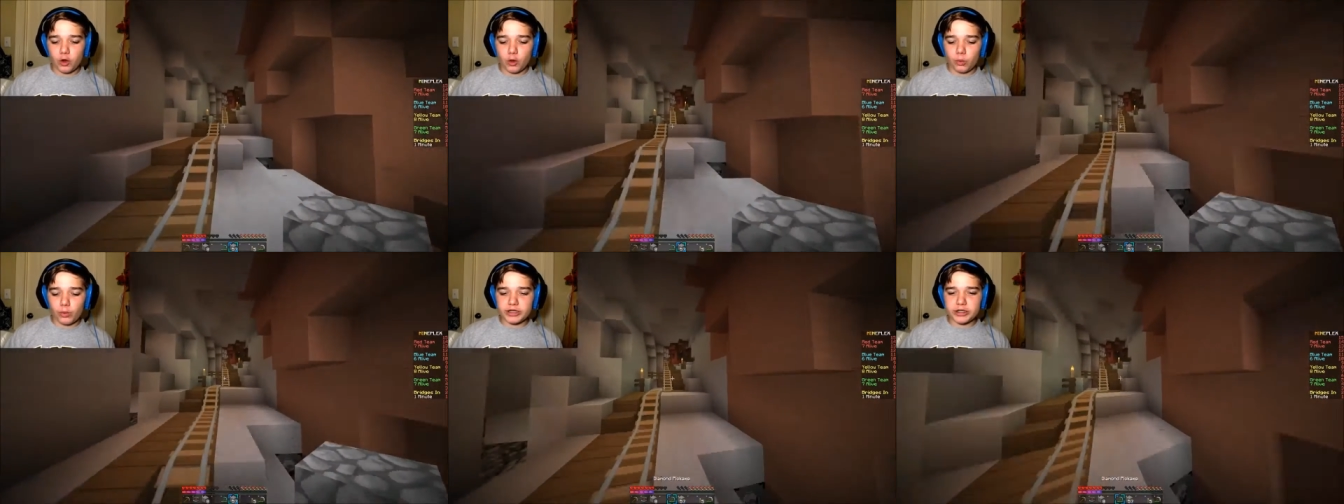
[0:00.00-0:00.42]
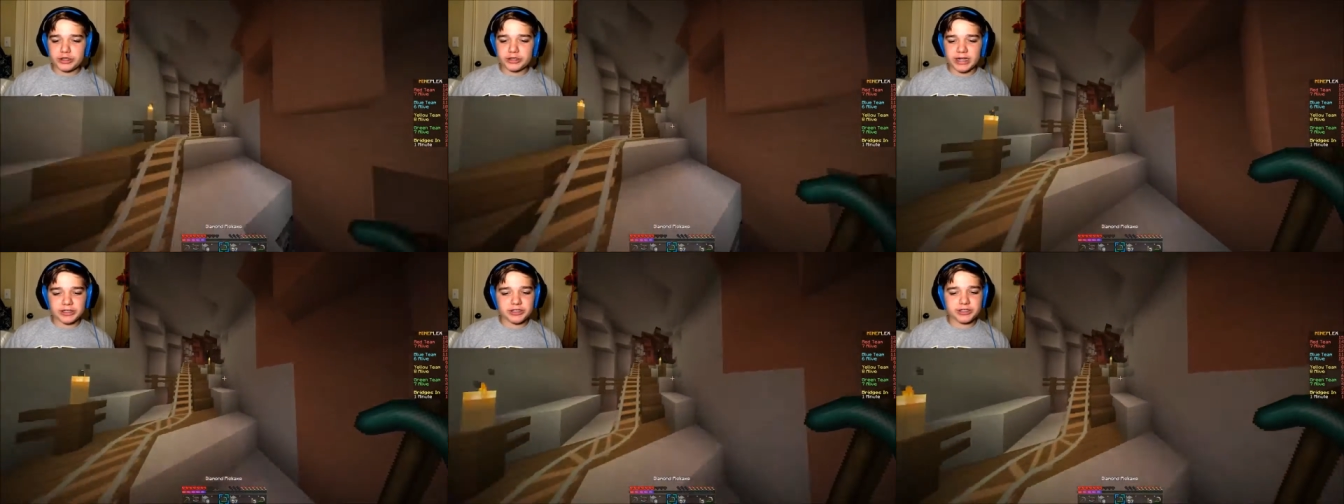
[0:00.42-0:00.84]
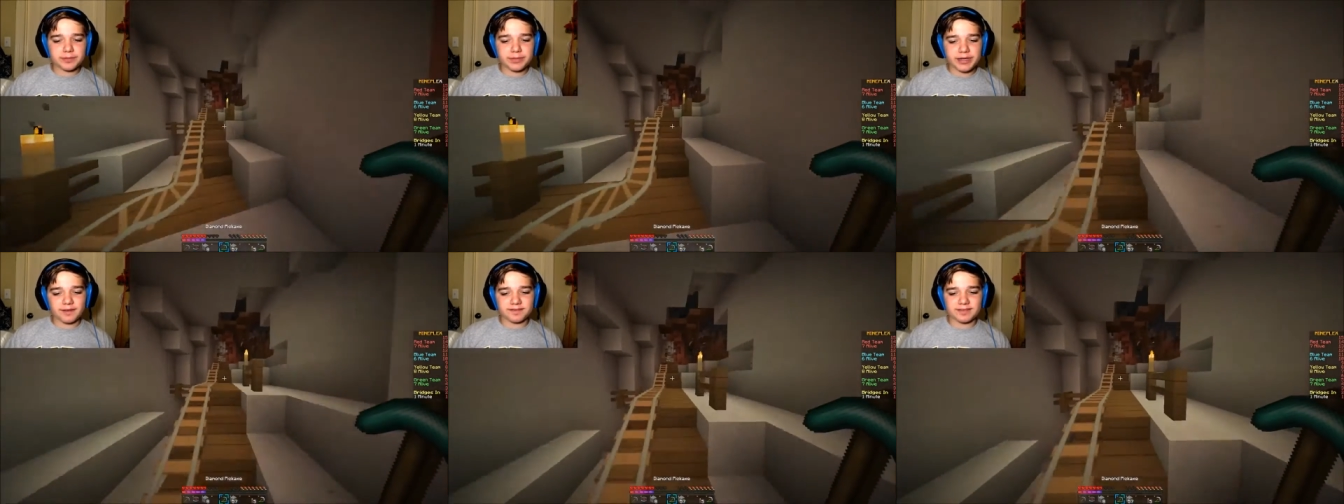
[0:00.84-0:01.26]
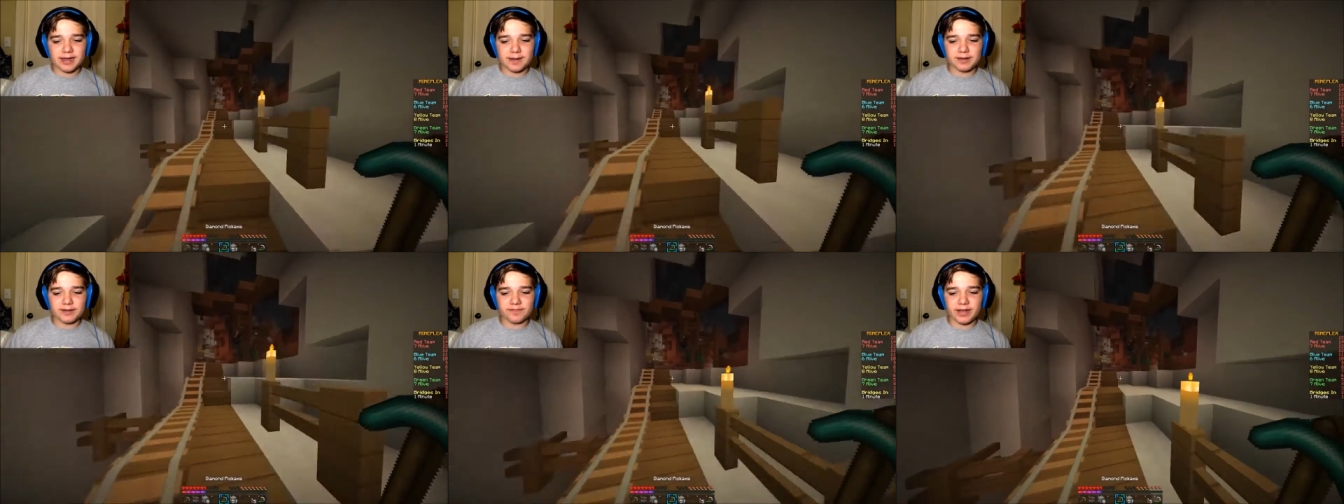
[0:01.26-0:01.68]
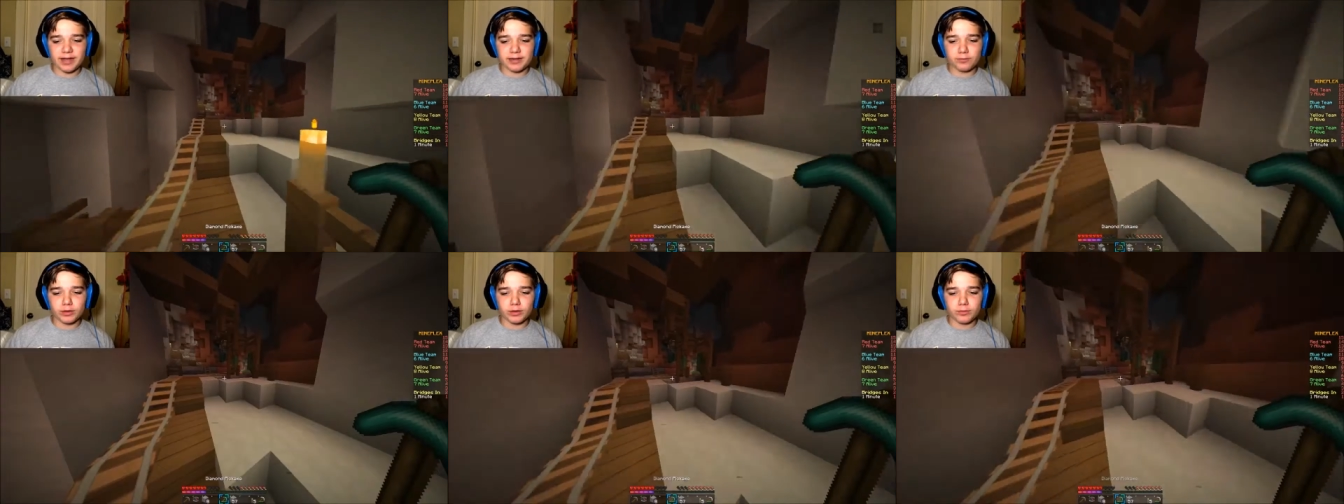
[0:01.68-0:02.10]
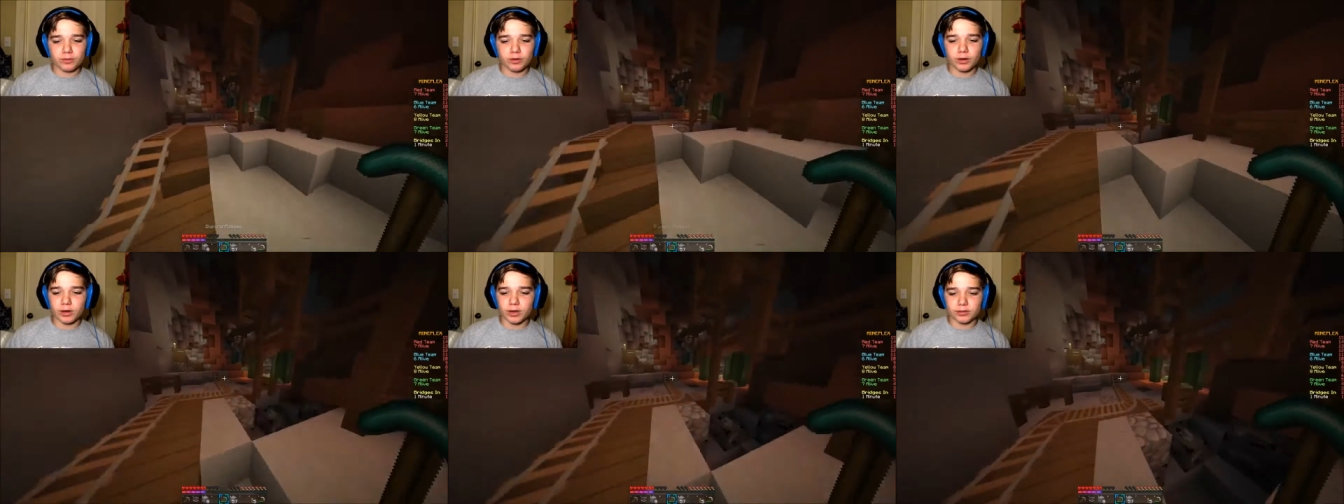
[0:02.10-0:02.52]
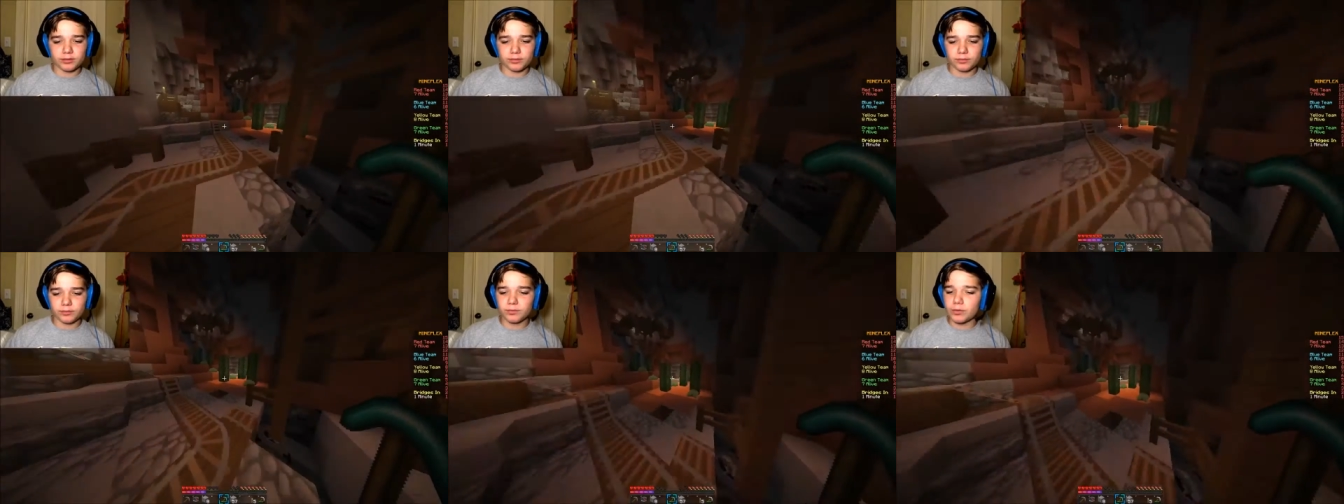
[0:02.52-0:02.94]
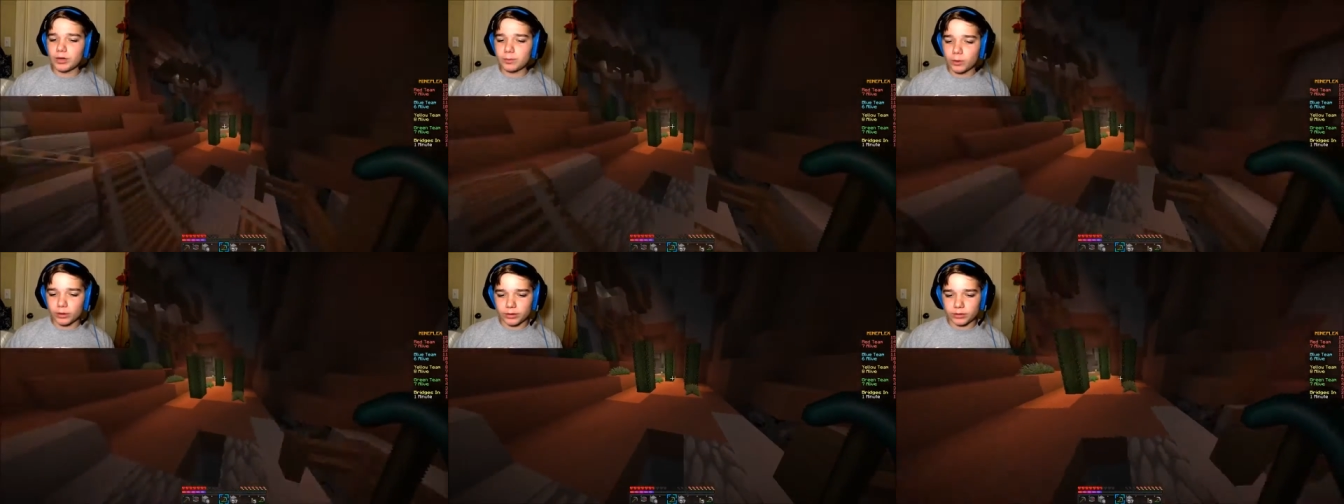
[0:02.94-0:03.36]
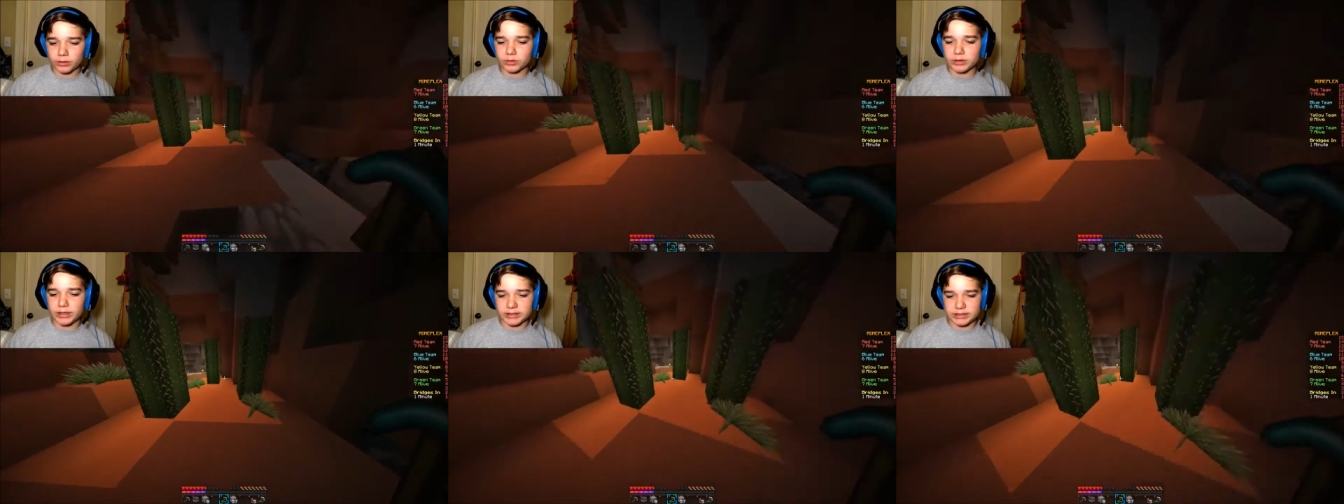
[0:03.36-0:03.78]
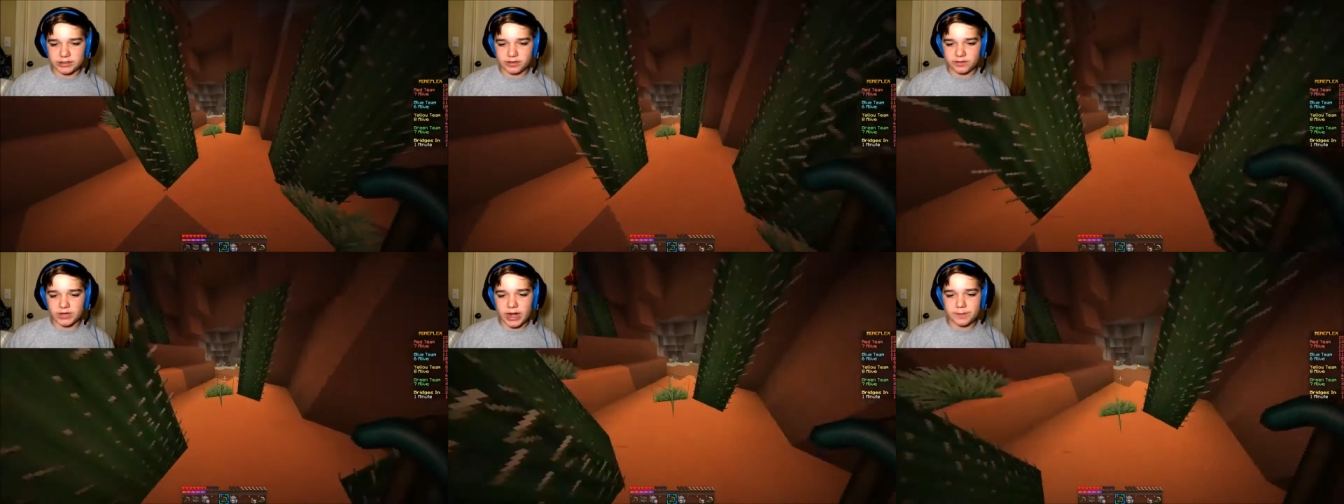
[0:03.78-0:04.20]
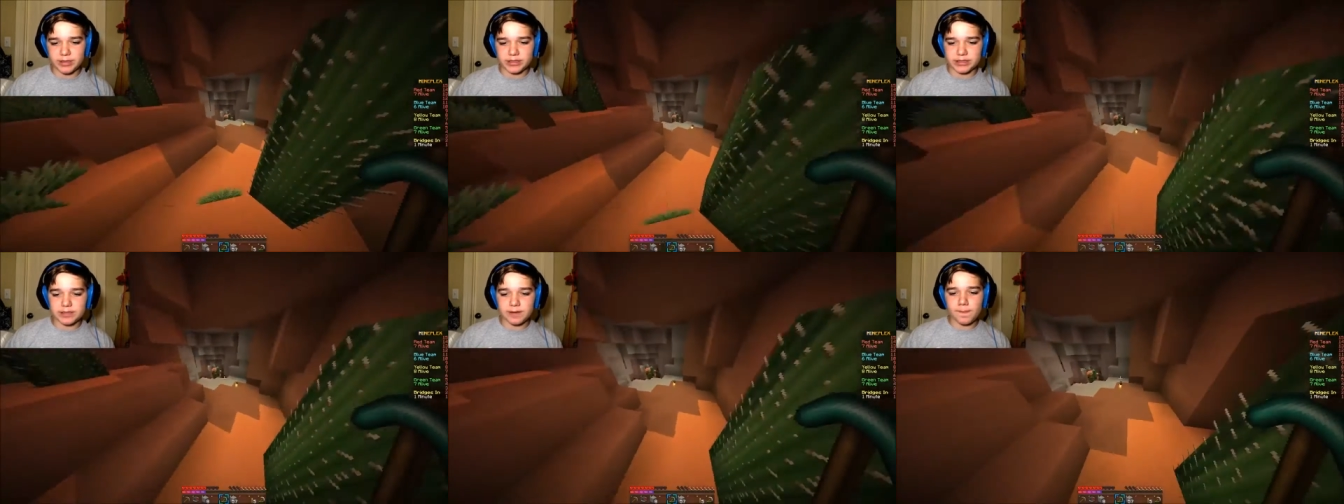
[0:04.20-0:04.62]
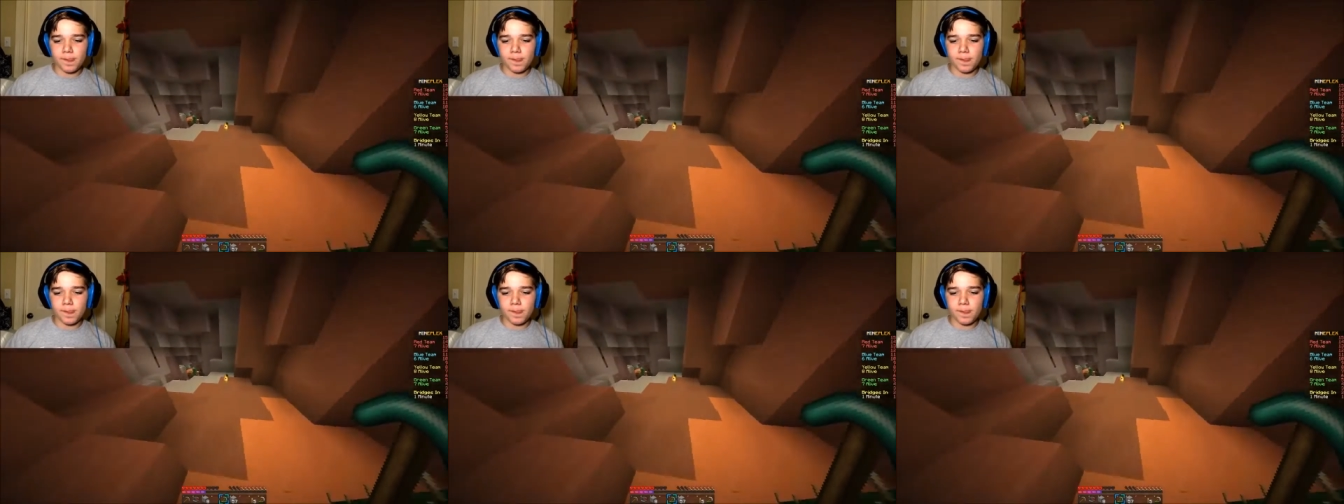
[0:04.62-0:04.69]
We sh that should be enough time to find one more one more little cluster of diamonds.